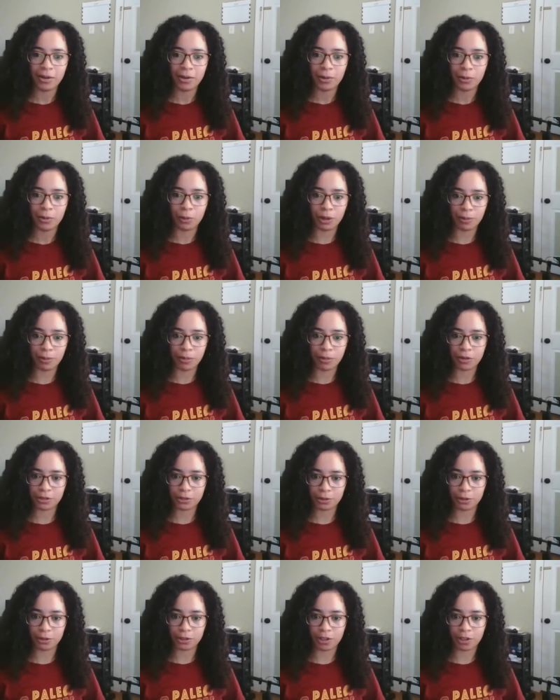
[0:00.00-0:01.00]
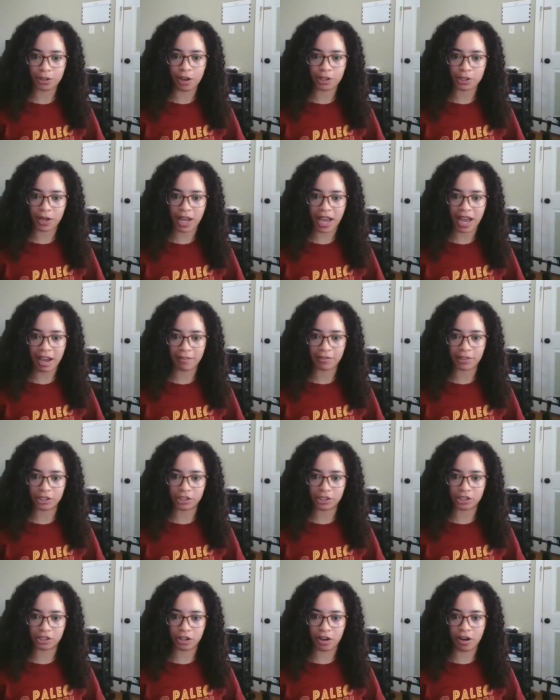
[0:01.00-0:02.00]
would mosasaurs also have the
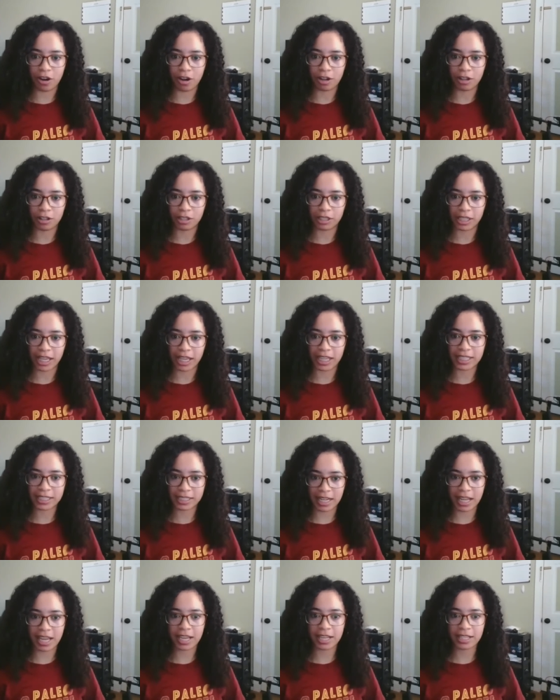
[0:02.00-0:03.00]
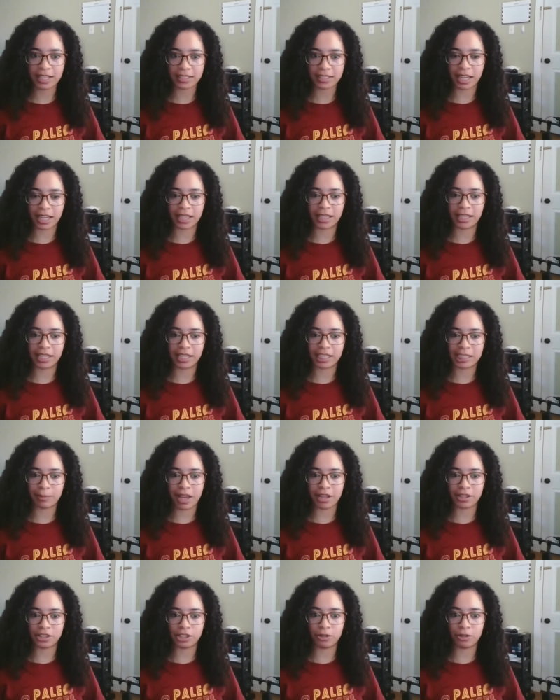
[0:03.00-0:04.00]
jaw like snakes that can
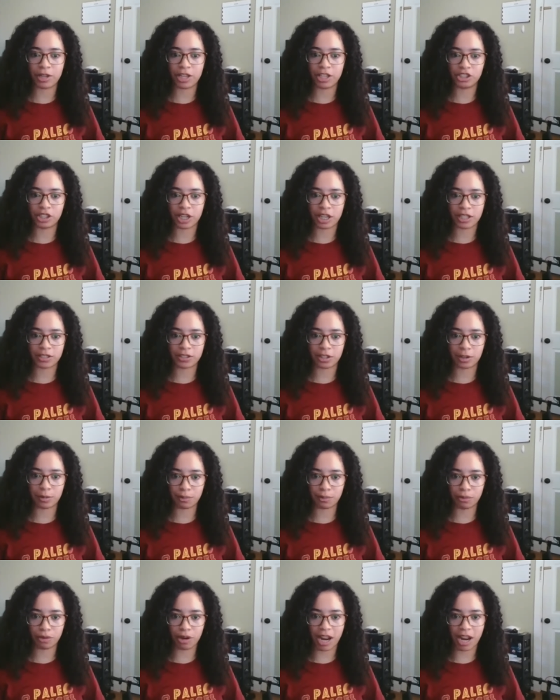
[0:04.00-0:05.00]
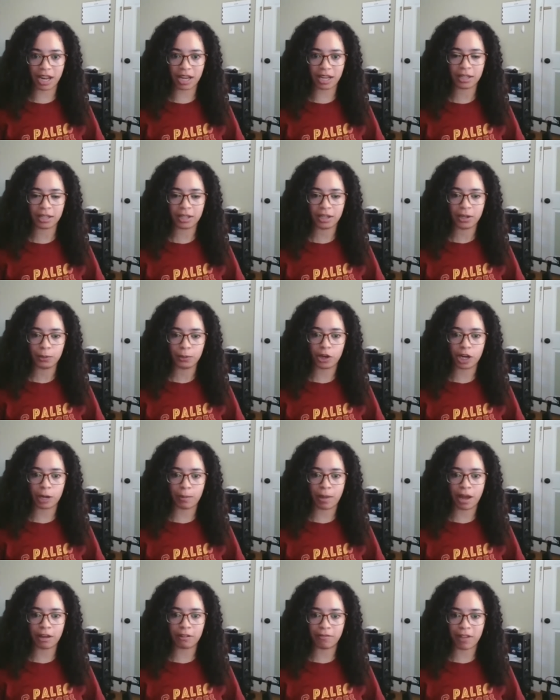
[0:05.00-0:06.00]
expand to ingest their prey? What
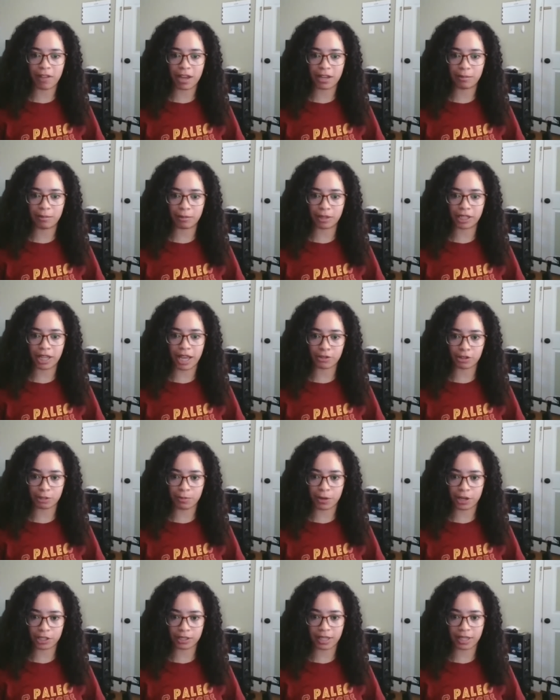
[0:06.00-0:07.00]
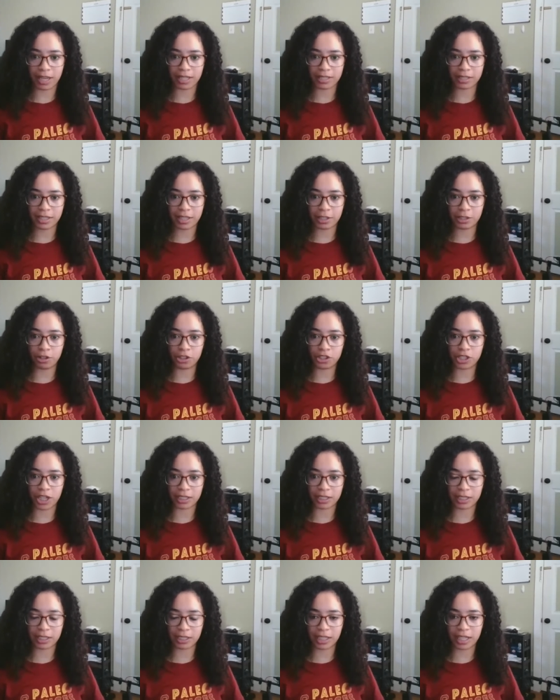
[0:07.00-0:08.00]
about venom glands or specialized teeth to
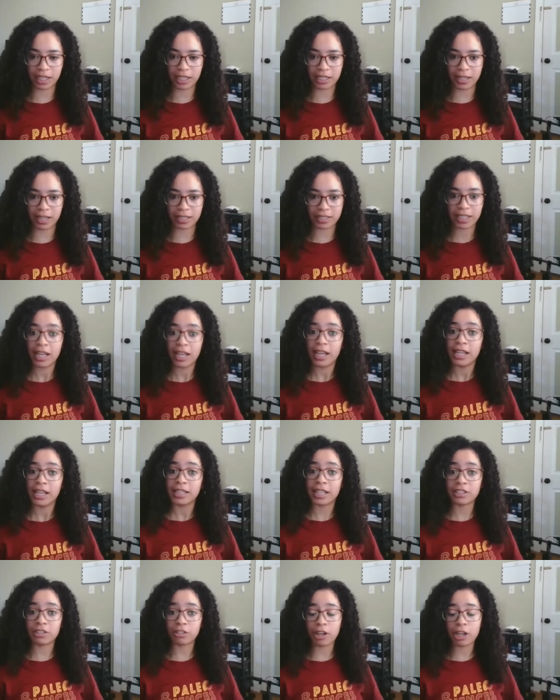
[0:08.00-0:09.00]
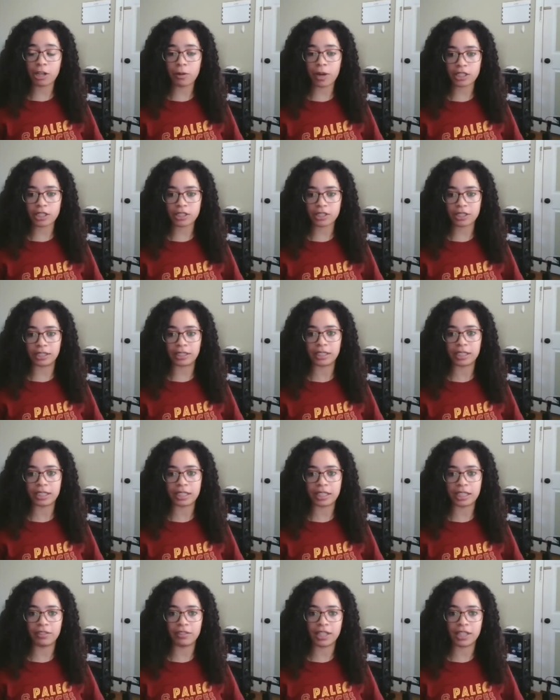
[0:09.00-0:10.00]
inject it like snakes? That's a great question,
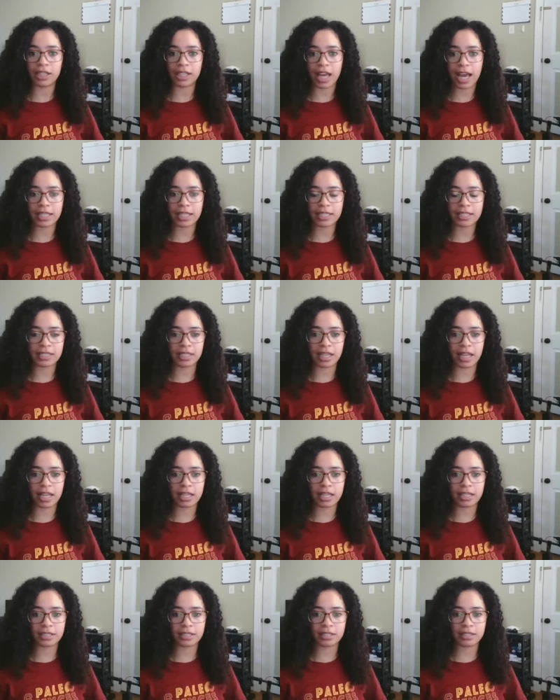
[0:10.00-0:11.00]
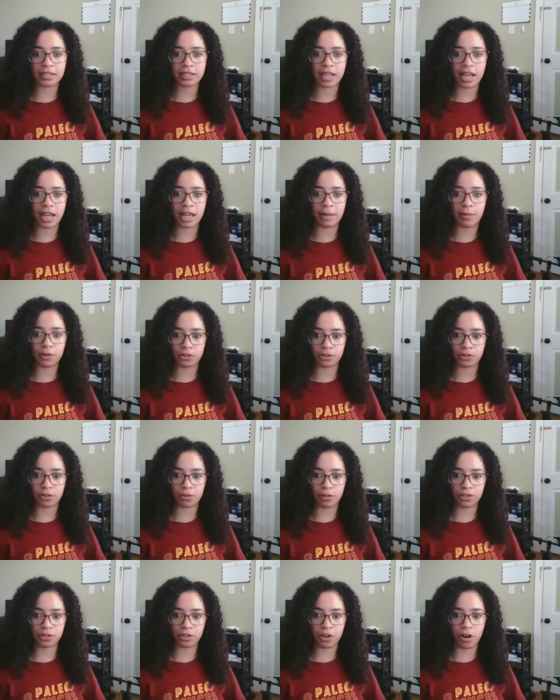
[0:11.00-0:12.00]
given that snakes and
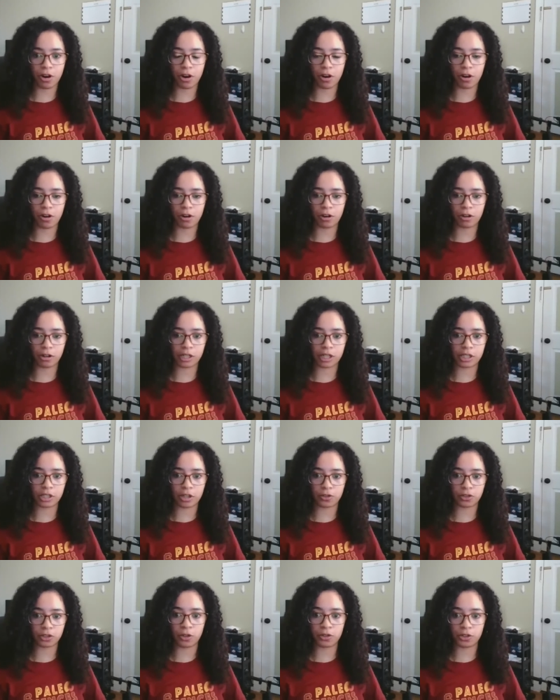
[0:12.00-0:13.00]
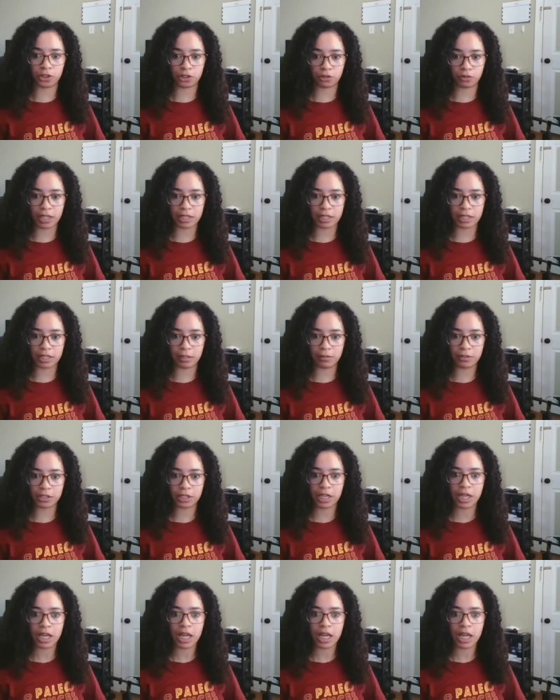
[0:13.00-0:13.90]
mosasaurs are each other's closest relatives.